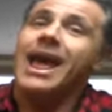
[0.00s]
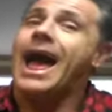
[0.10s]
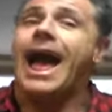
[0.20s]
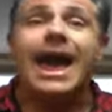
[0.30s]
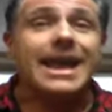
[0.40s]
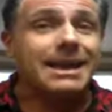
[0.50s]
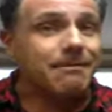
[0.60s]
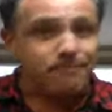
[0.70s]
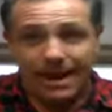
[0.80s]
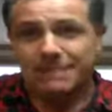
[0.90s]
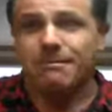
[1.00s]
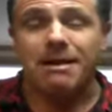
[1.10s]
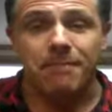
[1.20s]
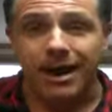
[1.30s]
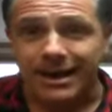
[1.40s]
I bet my
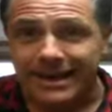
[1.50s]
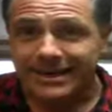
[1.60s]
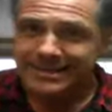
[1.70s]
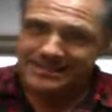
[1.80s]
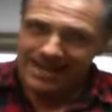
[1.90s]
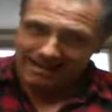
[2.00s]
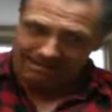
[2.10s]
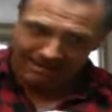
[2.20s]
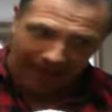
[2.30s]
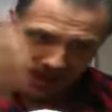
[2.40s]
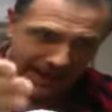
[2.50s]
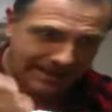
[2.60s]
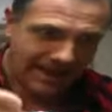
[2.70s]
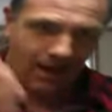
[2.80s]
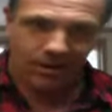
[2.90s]
money that 9
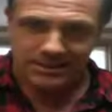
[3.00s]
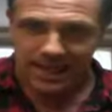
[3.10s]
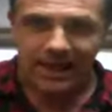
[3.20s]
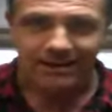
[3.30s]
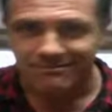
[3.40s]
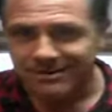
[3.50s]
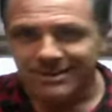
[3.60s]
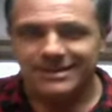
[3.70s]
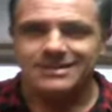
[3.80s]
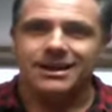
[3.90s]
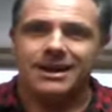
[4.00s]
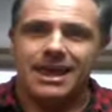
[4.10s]
out of 10 the